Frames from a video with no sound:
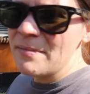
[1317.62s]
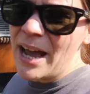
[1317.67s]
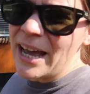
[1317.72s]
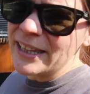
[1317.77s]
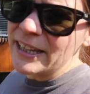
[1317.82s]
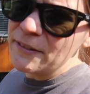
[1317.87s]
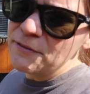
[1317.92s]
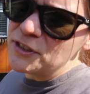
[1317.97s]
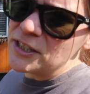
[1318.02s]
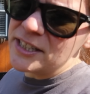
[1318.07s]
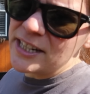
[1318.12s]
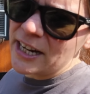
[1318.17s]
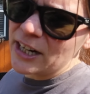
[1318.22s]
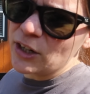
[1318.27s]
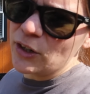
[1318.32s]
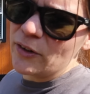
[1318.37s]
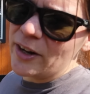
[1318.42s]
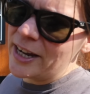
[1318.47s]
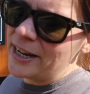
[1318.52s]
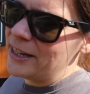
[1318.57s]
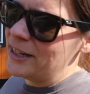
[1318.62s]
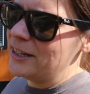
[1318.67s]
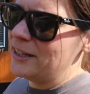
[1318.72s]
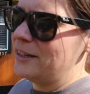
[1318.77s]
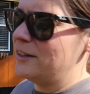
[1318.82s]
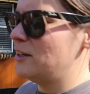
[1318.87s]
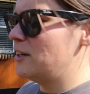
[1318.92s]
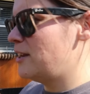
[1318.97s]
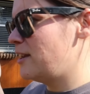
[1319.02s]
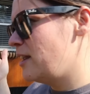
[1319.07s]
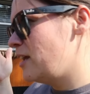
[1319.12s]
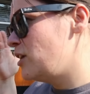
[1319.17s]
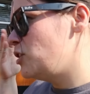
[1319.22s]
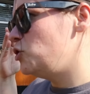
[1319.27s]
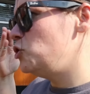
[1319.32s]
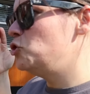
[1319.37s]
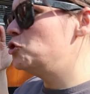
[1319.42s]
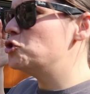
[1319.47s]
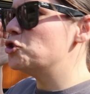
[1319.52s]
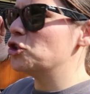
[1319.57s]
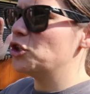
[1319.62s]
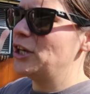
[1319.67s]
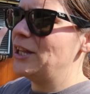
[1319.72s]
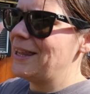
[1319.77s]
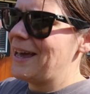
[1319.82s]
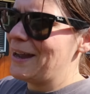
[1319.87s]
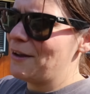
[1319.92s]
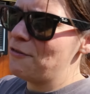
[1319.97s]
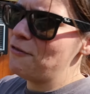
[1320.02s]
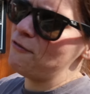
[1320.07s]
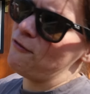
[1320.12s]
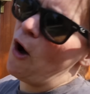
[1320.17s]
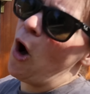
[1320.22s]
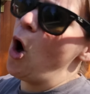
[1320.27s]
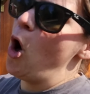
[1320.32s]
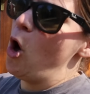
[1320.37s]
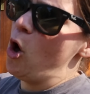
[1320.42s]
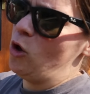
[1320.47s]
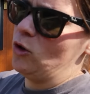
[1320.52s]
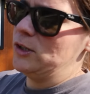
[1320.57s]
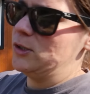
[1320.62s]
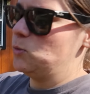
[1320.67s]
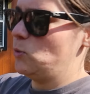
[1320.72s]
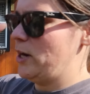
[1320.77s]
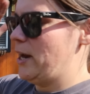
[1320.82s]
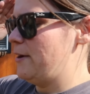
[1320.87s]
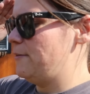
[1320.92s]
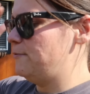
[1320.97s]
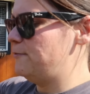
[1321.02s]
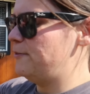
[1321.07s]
I love to decorate and usually like fall is when I